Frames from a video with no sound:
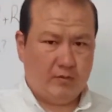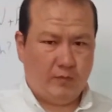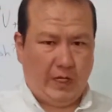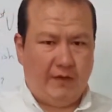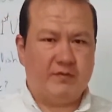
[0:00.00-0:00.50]

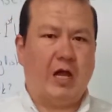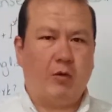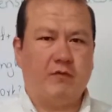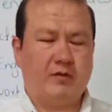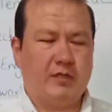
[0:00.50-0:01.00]
We have noun
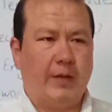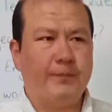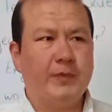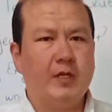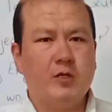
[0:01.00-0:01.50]
after them.
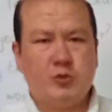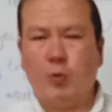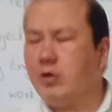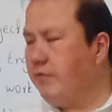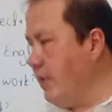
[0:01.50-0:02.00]
So
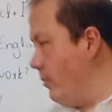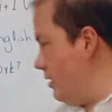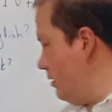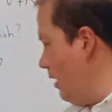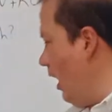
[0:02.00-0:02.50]
one of them
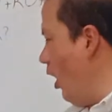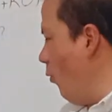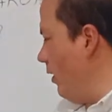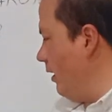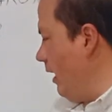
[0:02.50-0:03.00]
is how
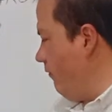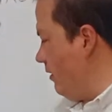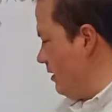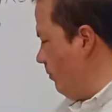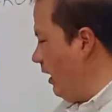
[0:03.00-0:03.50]
many, like for
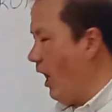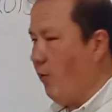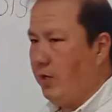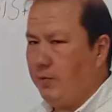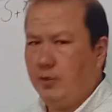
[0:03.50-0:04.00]
example, how
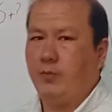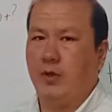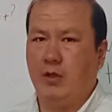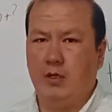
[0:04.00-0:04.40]
many people,